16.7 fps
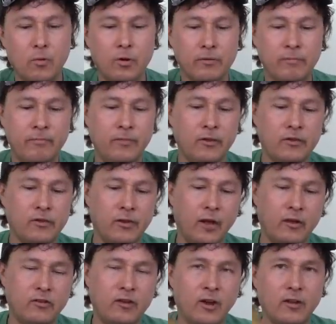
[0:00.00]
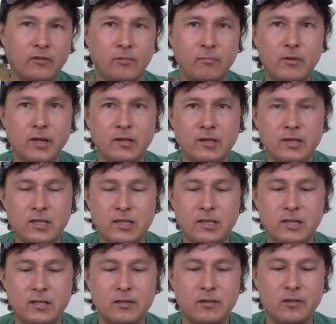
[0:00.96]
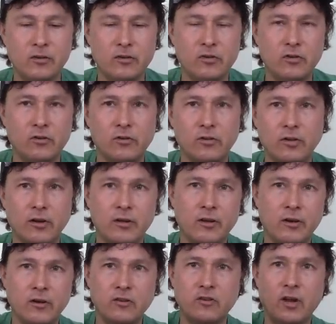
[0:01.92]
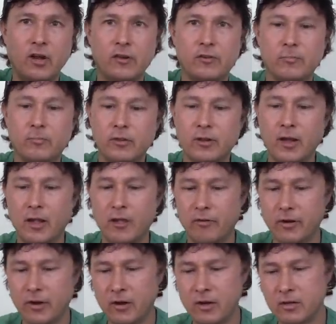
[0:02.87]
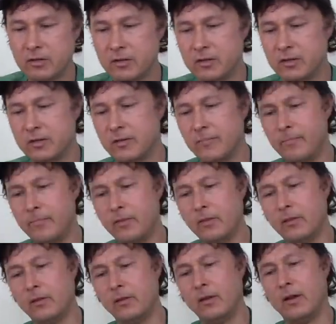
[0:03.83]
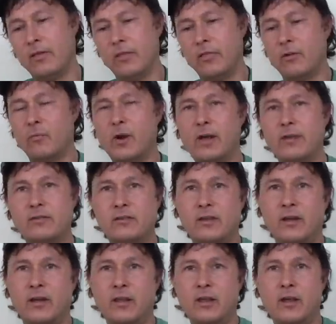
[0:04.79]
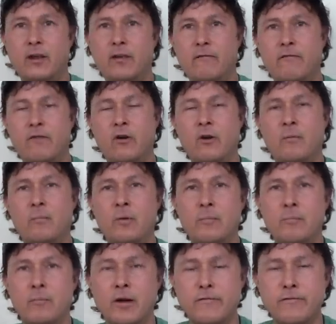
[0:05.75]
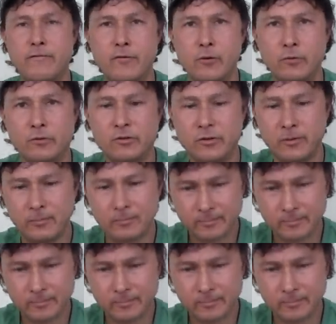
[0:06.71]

Well, this actually has some nuts and seeds in there too, so that kind of jacks up the calorie content. And then the rest I get from my fruit.